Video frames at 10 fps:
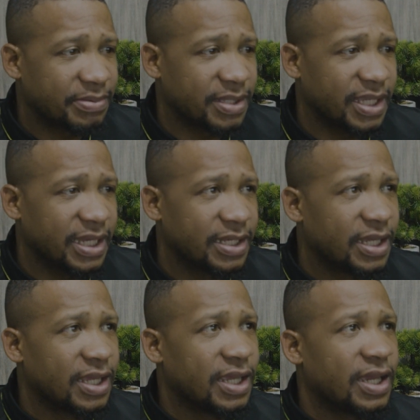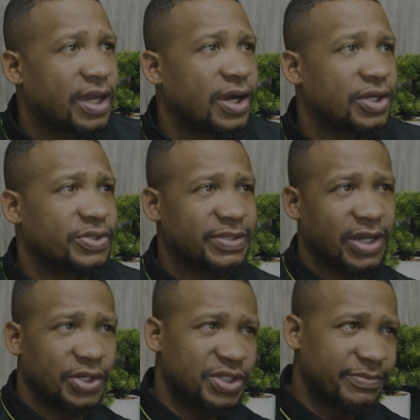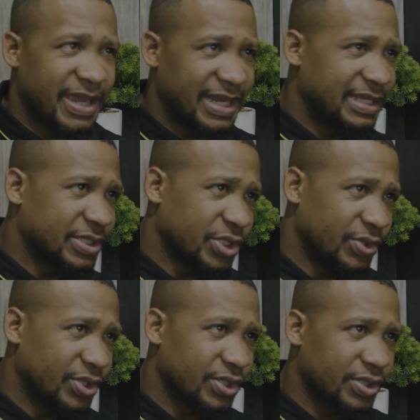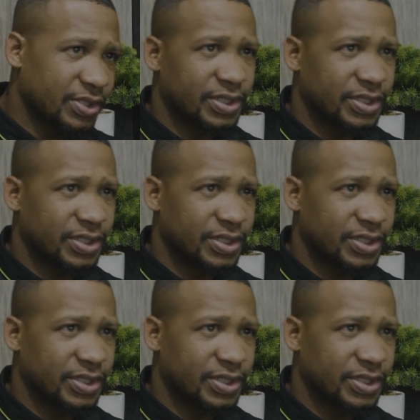played. Was it Archie Manning Jr.?